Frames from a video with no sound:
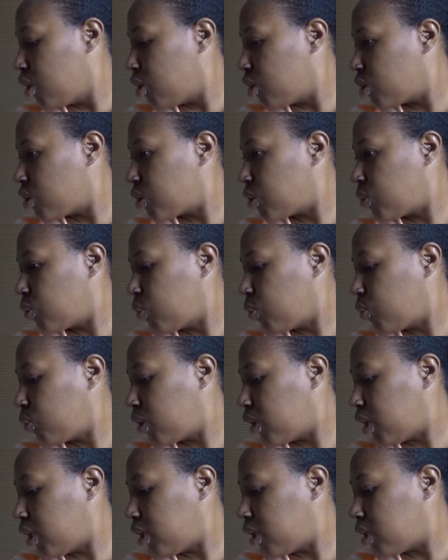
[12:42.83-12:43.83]
to
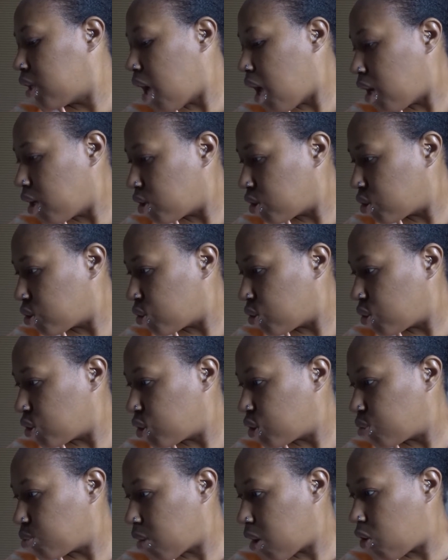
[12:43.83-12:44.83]
the dollar store
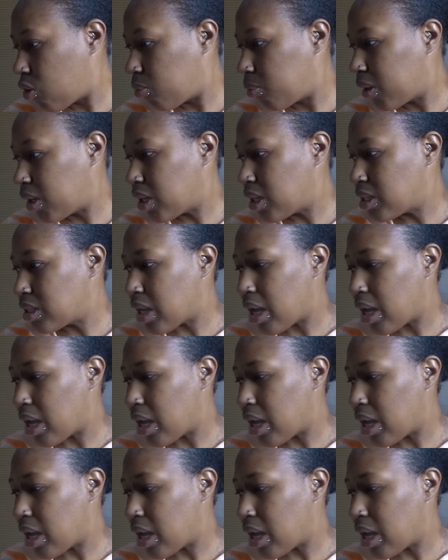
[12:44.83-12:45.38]
tomorrow because